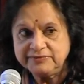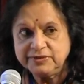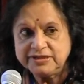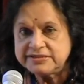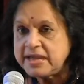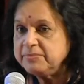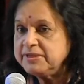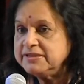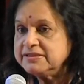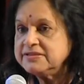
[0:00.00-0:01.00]
For example,
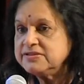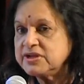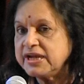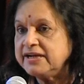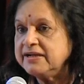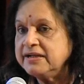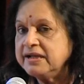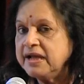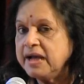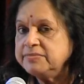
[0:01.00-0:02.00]
in this child,
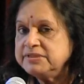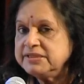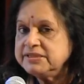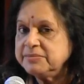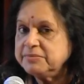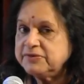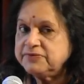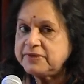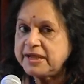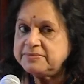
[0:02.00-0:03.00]
umpteen number
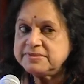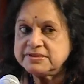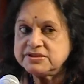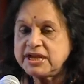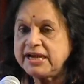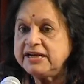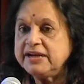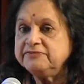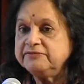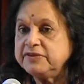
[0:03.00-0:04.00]
of times the child
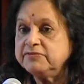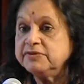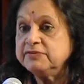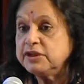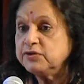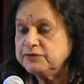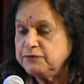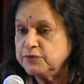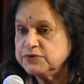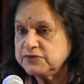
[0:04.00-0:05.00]
had fever without a
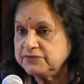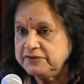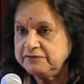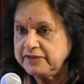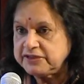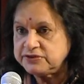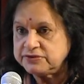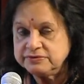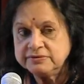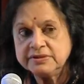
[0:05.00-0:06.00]
focus of
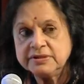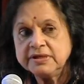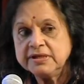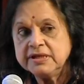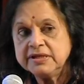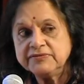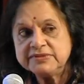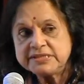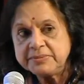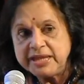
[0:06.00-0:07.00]
infection, given some